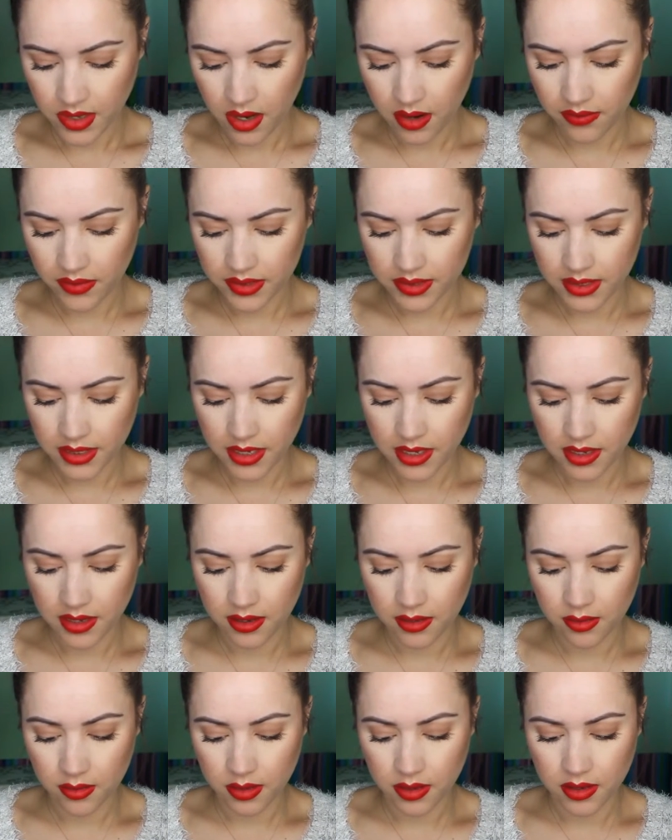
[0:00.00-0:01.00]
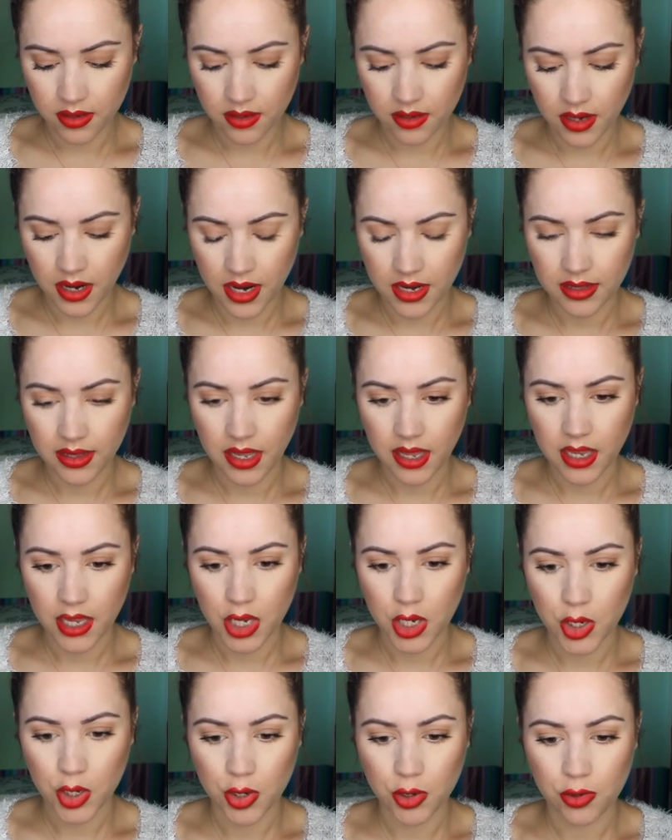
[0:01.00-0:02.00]
Obviously you can, I
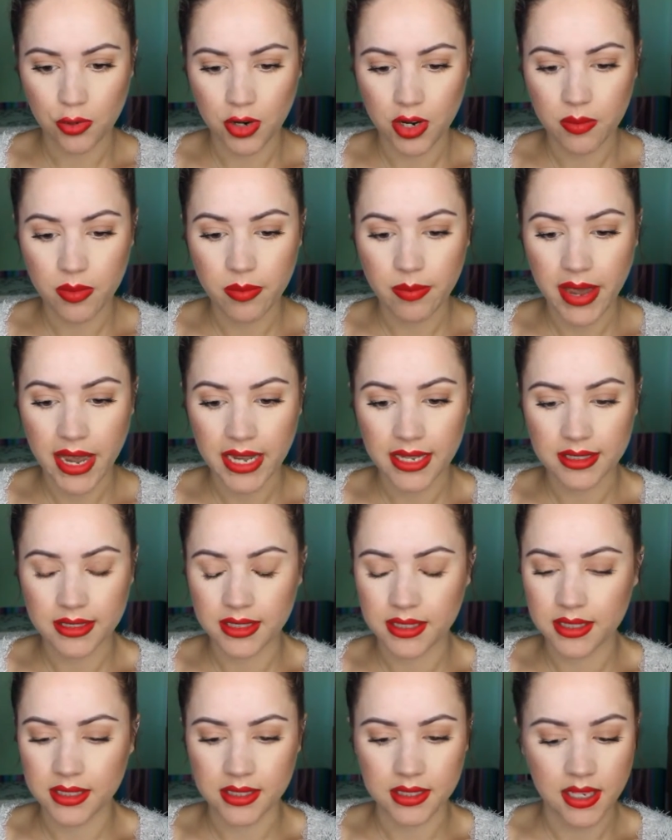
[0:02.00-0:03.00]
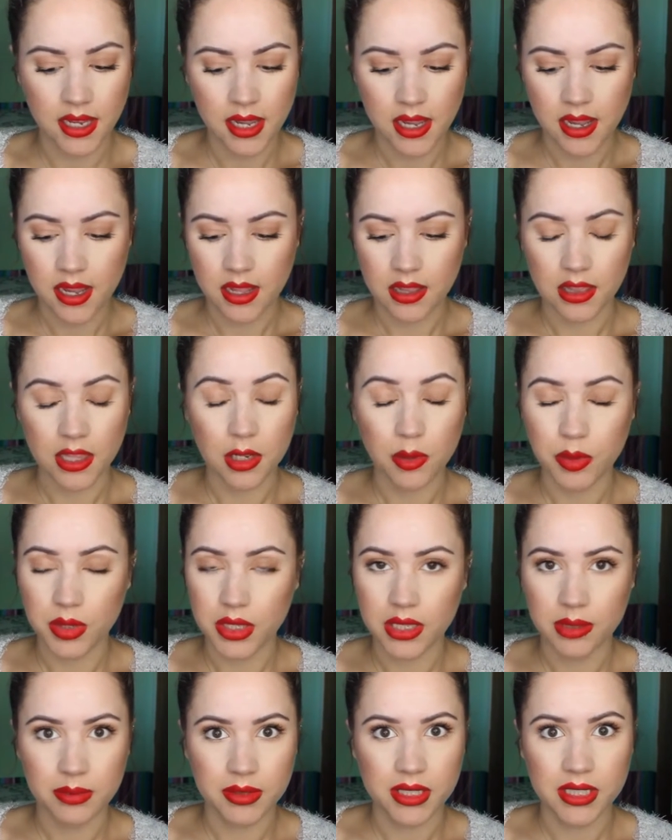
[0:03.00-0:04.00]
like creamy mattes,
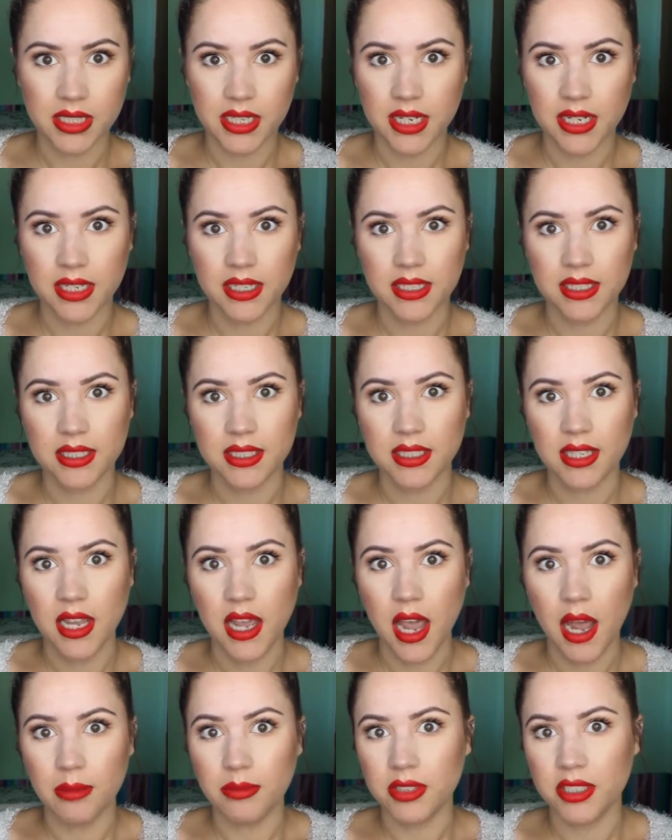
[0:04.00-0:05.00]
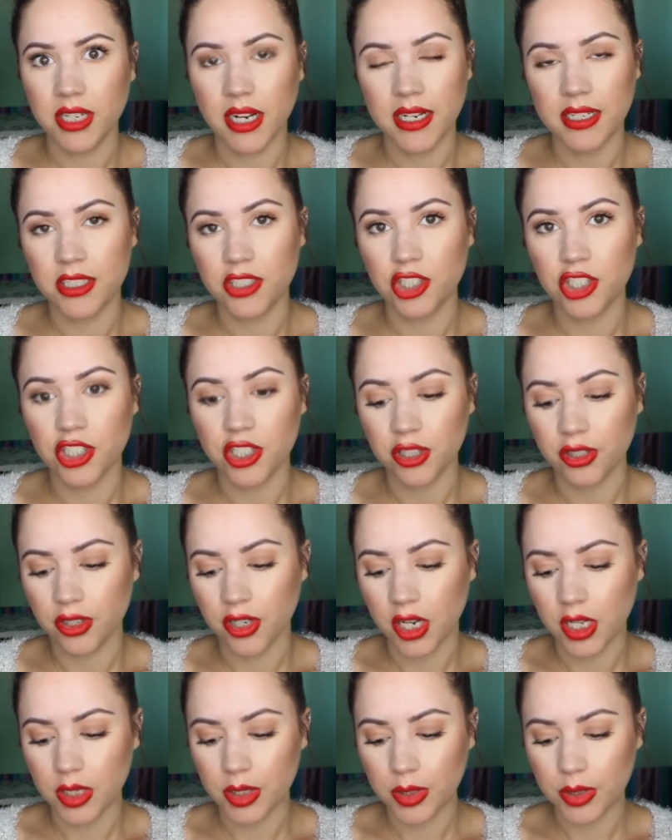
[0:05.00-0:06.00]
liquid lipsticks. I'm just not into sheer
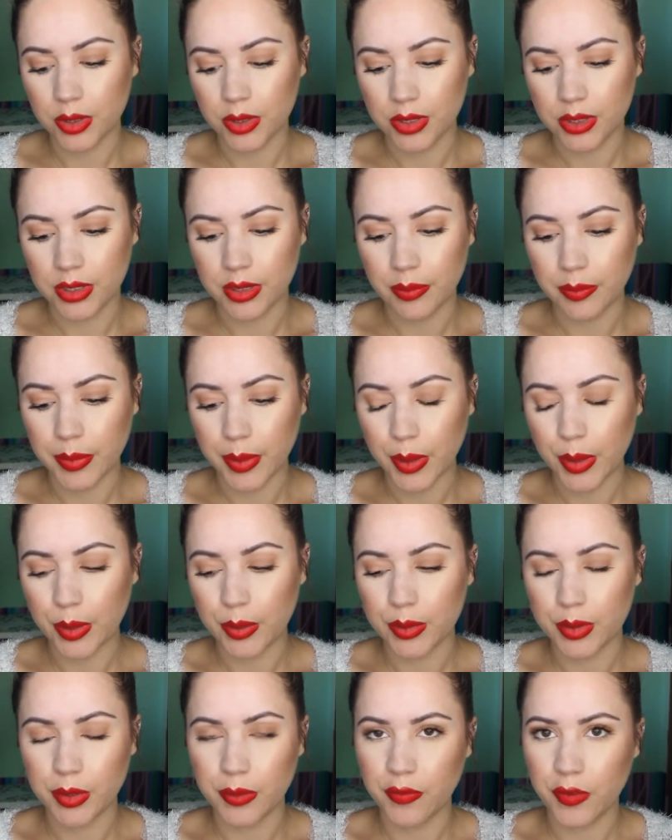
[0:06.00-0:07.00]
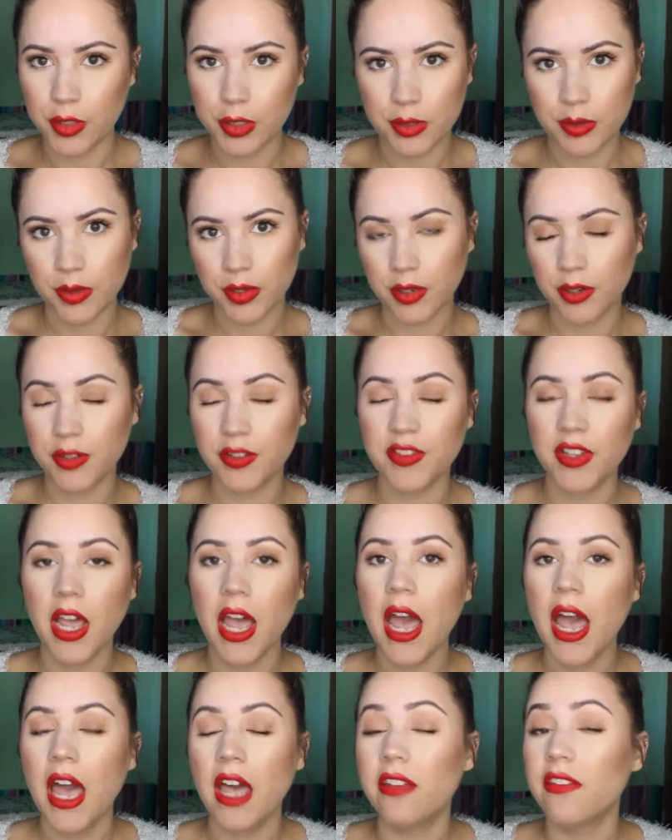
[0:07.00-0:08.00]
colors, but those are both
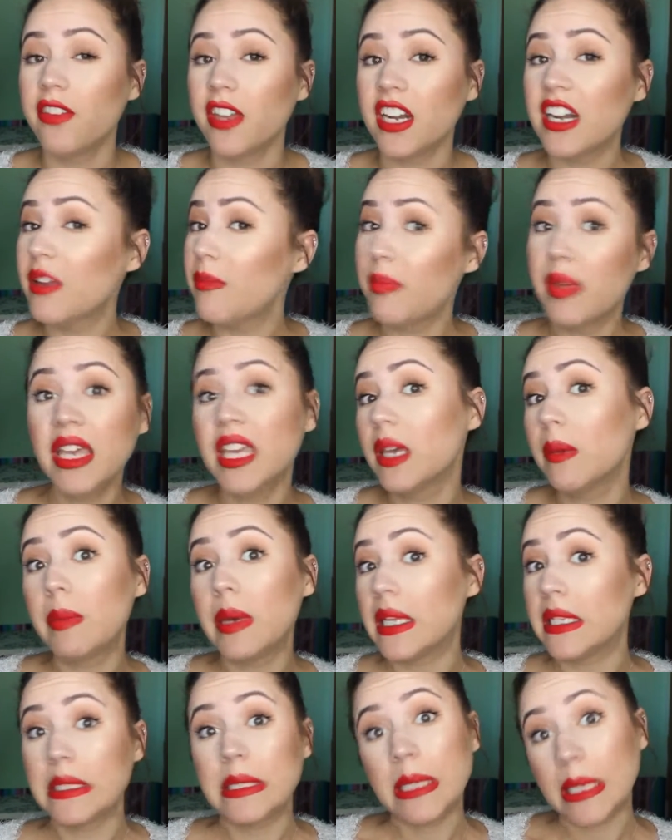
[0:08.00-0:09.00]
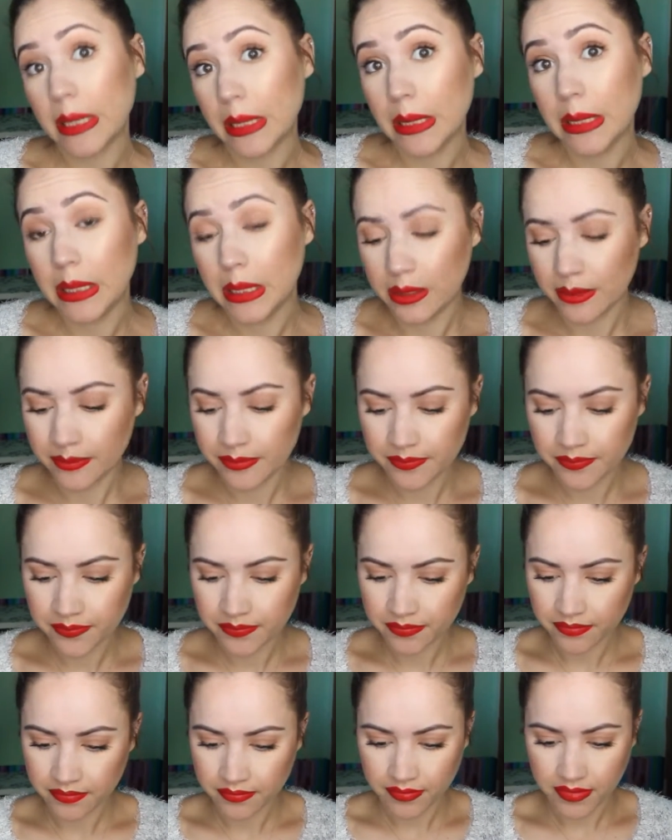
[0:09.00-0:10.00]
very pigmented.
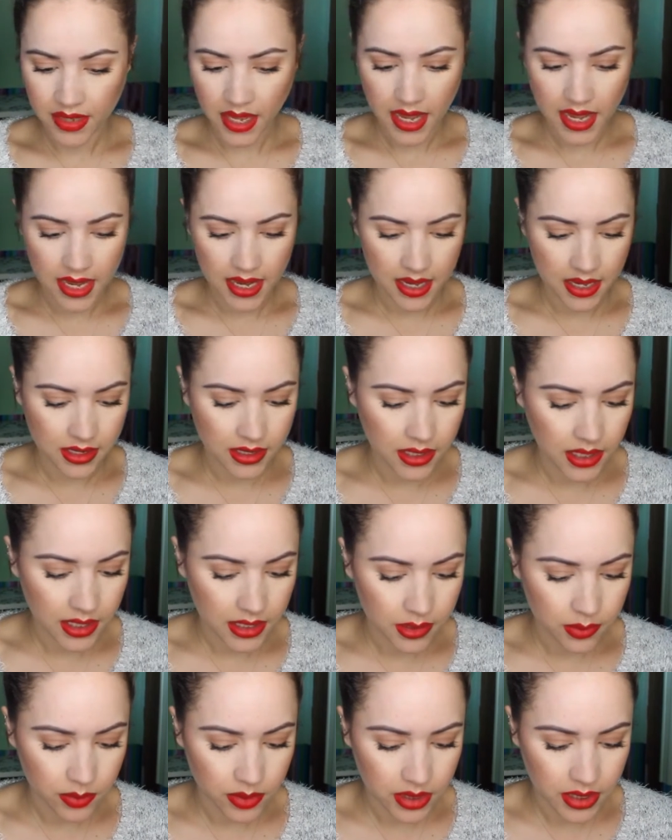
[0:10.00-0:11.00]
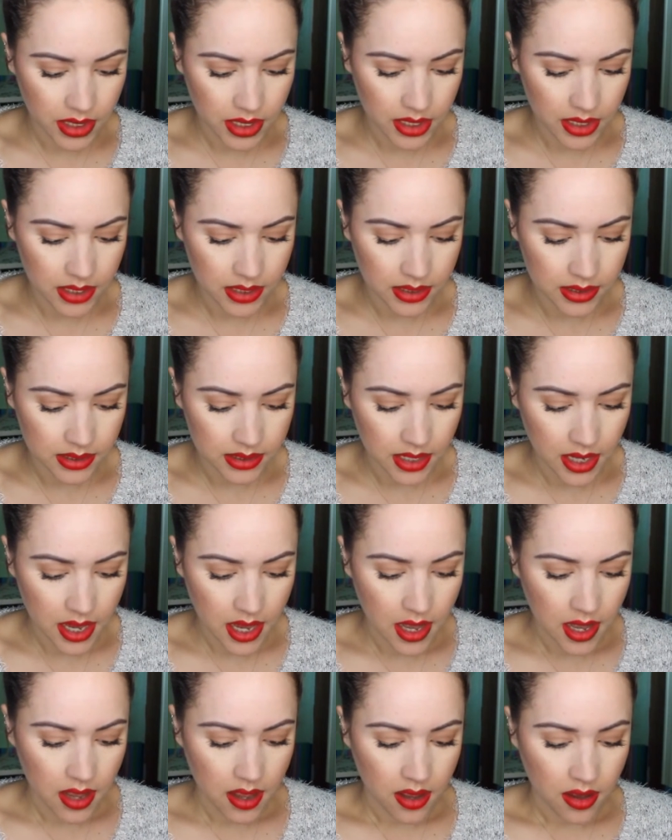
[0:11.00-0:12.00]
And next one is
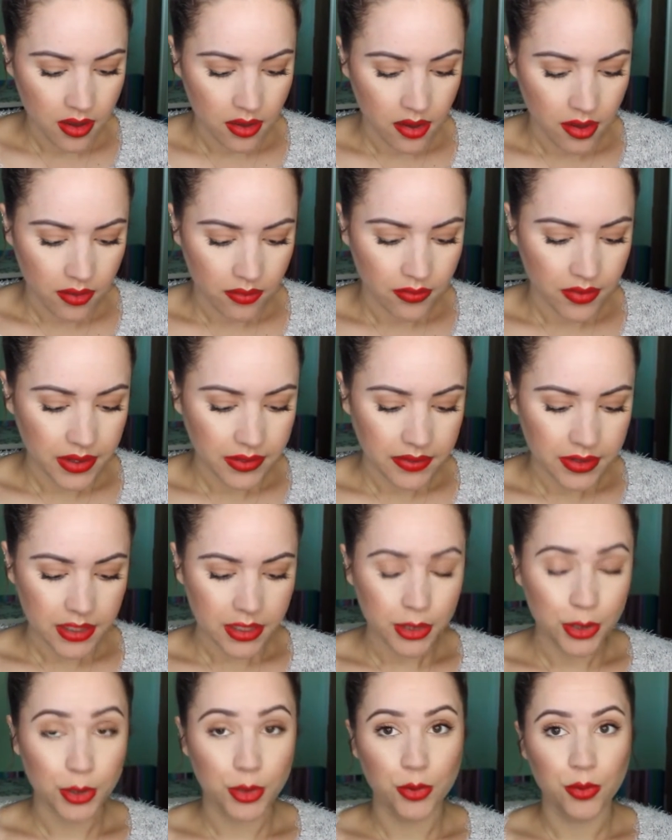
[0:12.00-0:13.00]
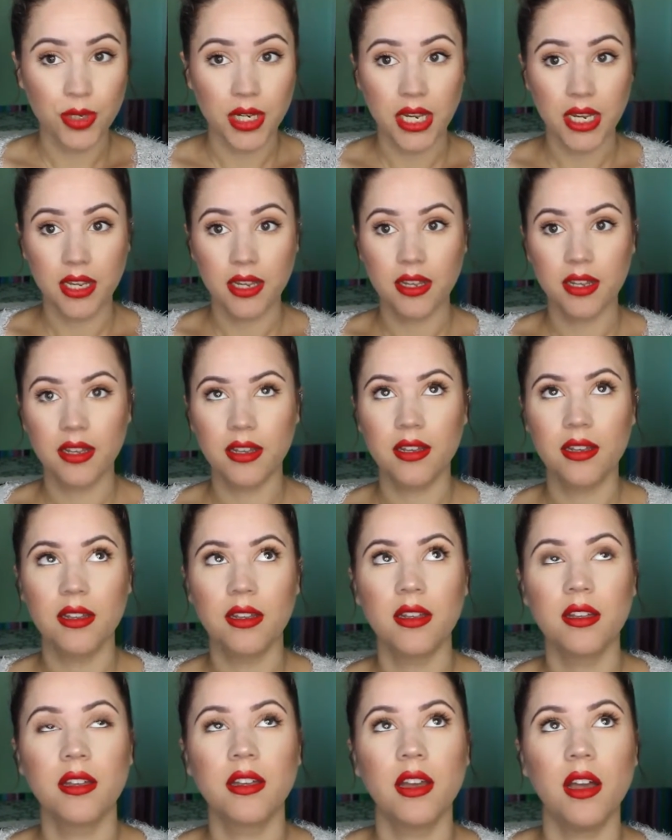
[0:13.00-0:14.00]
favorite drink.
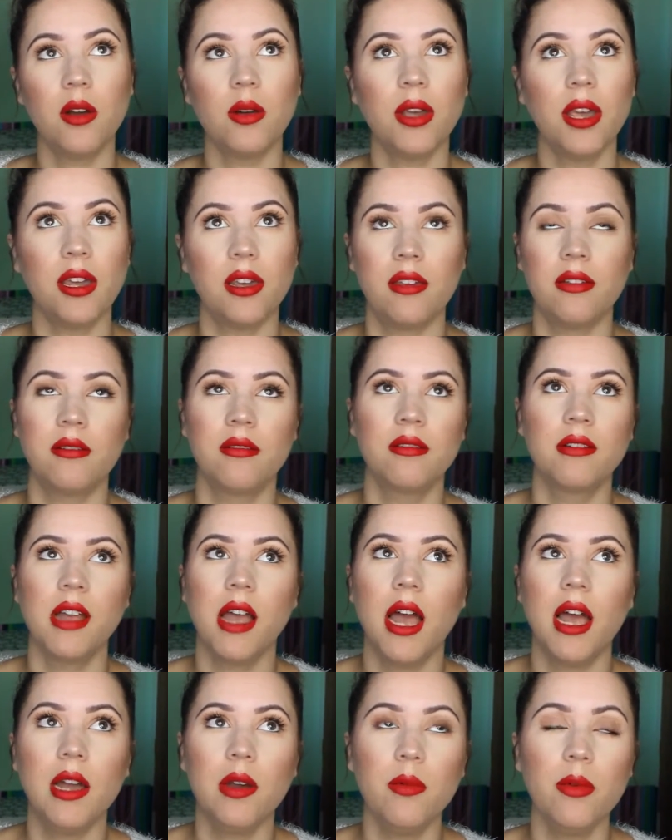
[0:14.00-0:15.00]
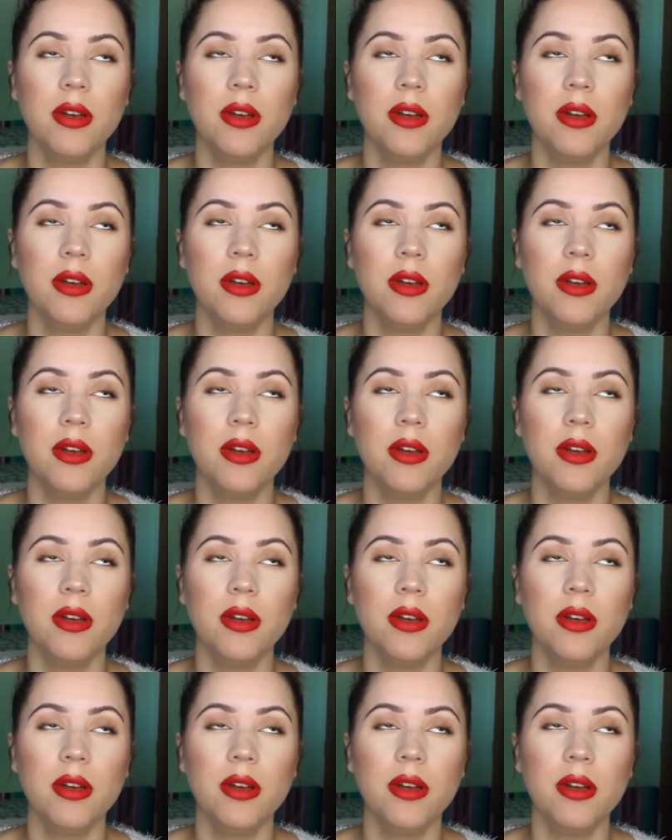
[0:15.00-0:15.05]
Okay, I